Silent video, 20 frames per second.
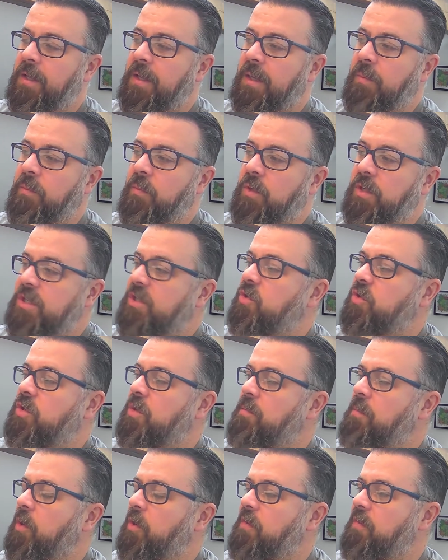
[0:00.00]
which is just
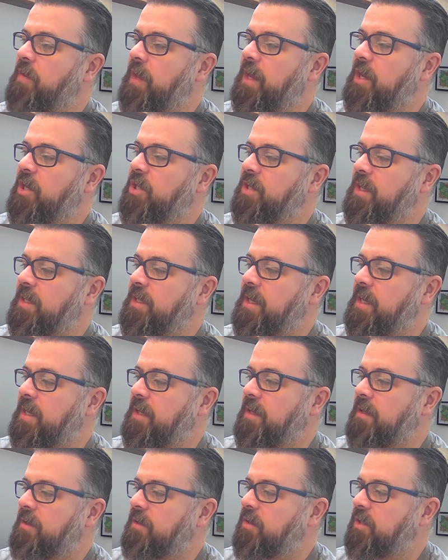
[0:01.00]
a modification I
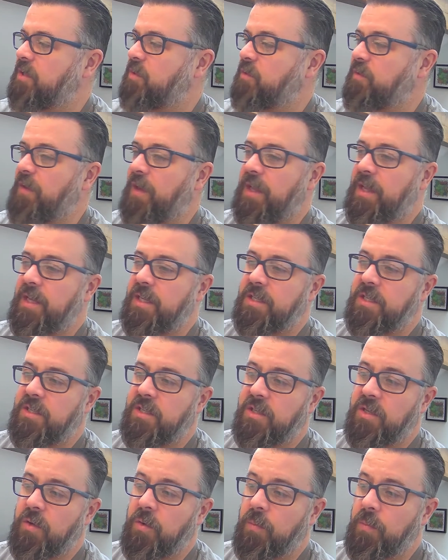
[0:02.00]
did because it was fairly easy
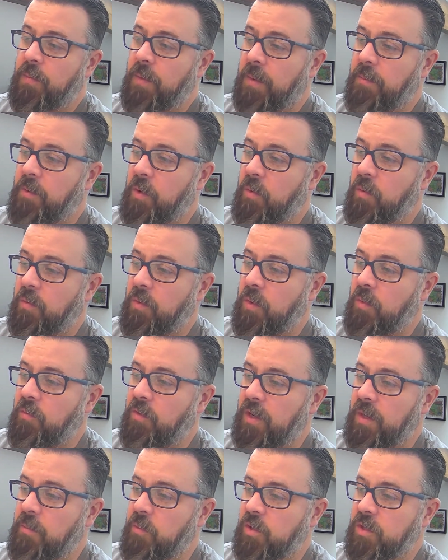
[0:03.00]
to do. I'm not
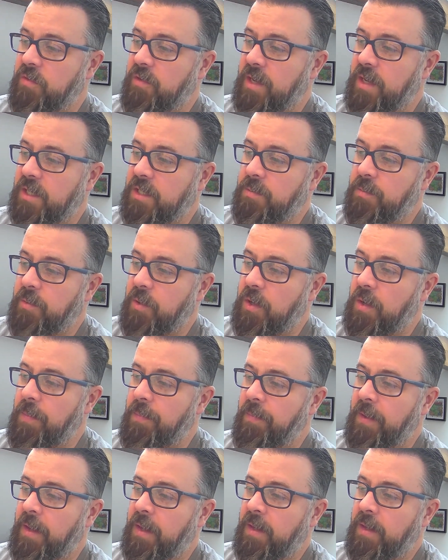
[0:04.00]
really much of an expert.
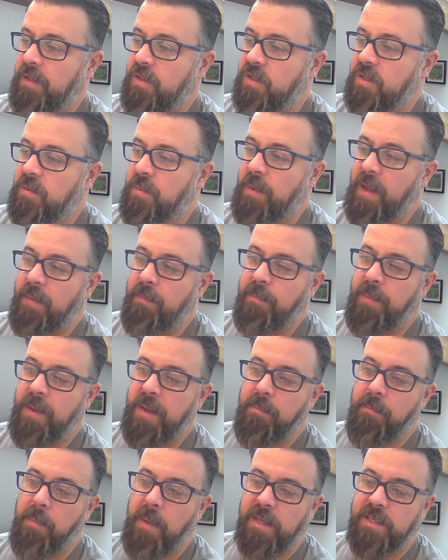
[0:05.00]
So there's a
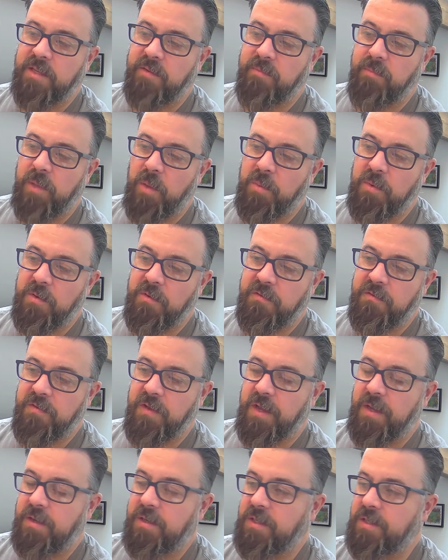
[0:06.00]
big massive blob of
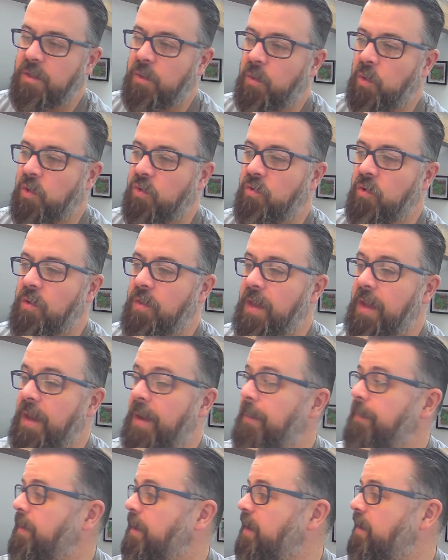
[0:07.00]
solder on
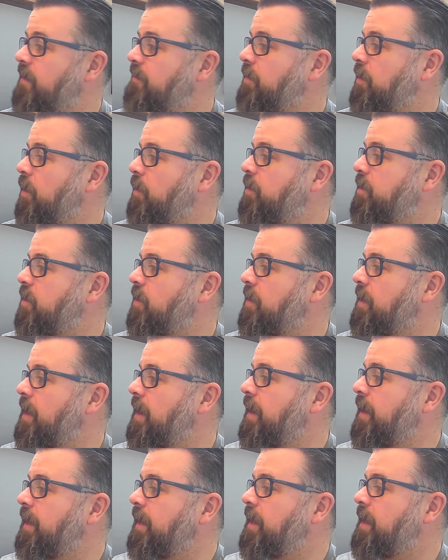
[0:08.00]
there. I've blobbed on
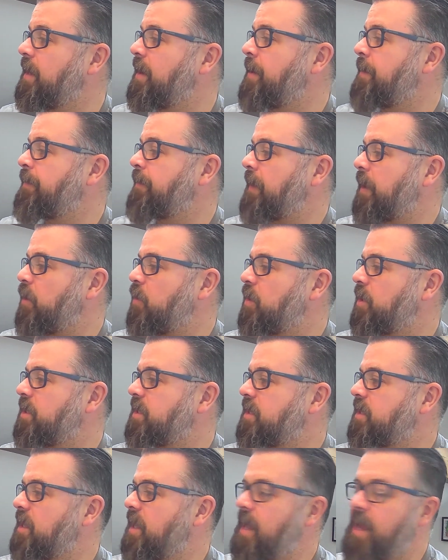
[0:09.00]
there. Another
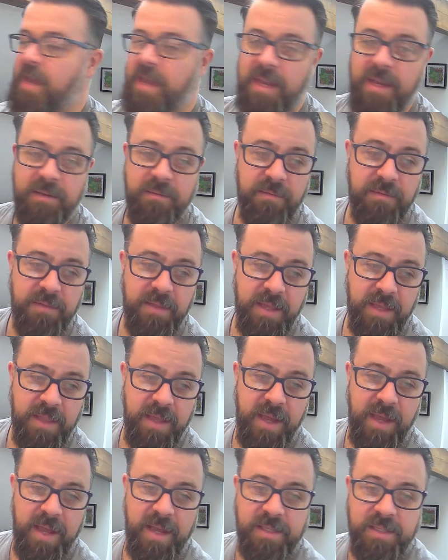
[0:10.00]
slight thing
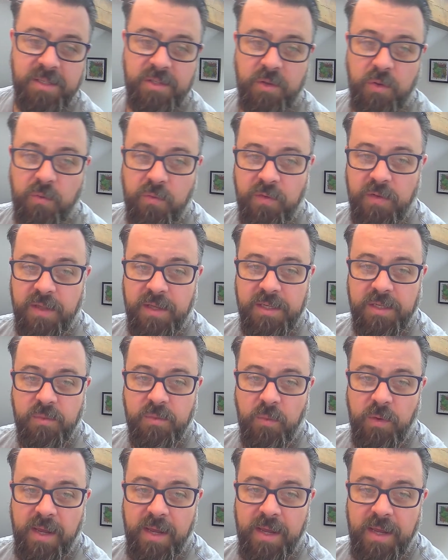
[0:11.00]
that I had to do for this,
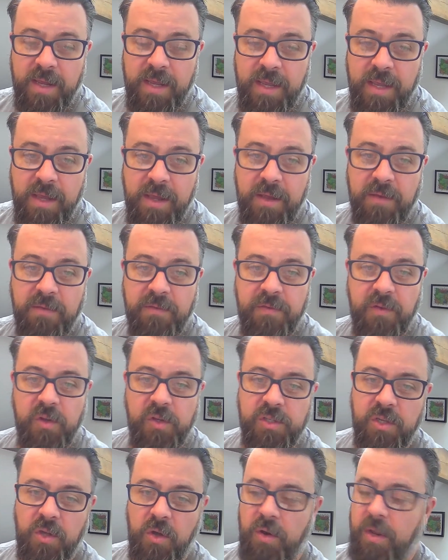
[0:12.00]
when I
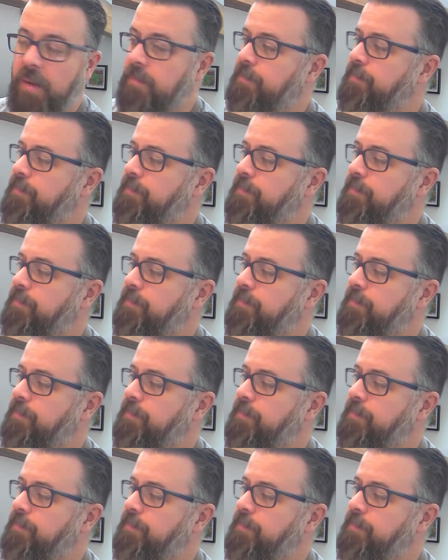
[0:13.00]
first got it,